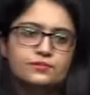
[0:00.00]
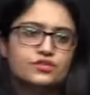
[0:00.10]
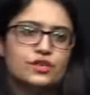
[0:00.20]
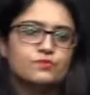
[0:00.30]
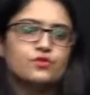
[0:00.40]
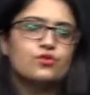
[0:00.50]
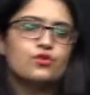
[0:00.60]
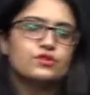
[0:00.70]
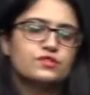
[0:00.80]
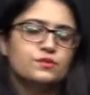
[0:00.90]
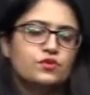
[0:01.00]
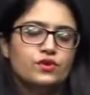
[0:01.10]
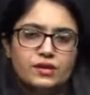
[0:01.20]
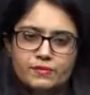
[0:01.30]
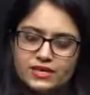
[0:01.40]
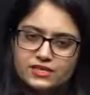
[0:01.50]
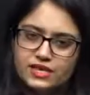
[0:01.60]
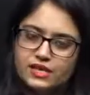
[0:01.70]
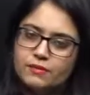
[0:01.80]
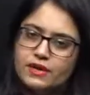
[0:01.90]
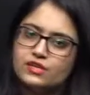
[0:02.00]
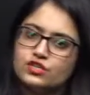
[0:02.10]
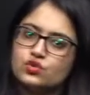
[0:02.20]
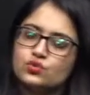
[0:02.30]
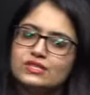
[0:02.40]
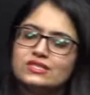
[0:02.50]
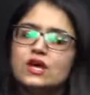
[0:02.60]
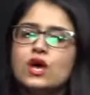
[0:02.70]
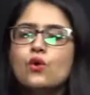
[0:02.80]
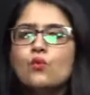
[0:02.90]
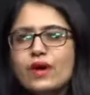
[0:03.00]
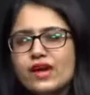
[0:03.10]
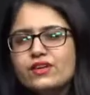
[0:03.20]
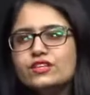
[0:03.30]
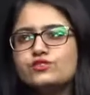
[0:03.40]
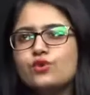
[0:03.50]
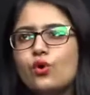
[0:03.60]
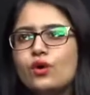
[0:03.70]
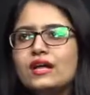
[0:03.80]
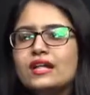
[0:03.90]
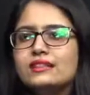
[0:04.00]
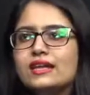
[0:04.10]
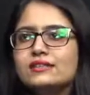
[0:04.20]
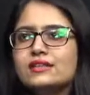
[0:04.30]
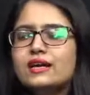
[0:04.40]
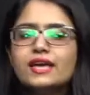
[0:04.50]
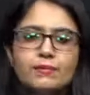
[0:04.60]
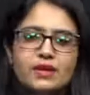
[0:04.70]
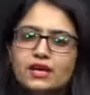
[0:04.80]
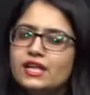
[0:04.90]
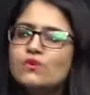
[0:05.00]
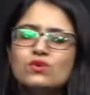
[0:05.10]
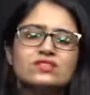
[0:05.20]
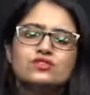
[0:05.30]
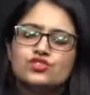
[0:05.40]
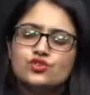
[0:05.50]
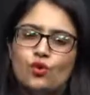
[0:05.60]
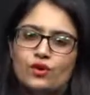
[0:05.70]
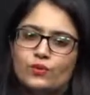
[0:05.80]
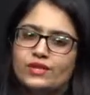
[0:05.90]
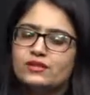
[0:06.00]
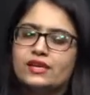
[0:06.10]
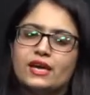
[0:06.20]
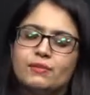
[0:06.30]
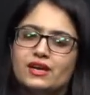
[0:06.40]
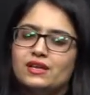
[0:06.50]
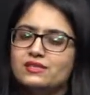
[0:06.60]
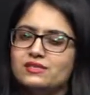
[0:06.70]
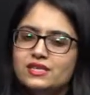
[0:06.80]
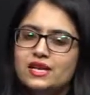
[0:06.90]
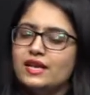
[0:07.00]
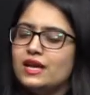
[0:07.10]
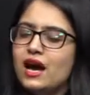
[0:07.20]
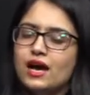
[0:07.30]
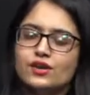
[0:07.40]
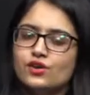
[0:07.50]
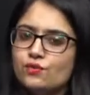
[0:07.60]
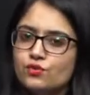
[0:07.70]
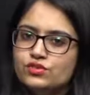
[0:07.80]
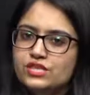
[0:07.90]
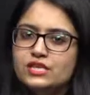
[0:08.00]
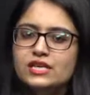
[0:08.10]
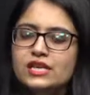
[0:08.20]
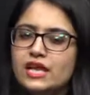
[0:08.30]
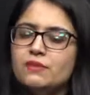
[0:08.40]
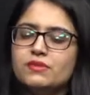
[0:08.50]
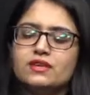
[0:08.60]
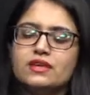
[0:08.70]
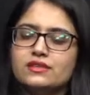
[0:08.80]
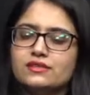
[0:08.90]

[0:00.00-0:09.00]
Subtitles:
Streptococcus pneumoniae bacteria, my dear students, where he saw that a chemical, he wasn't sure whether the chemical is DNA, RNA or protein. He named it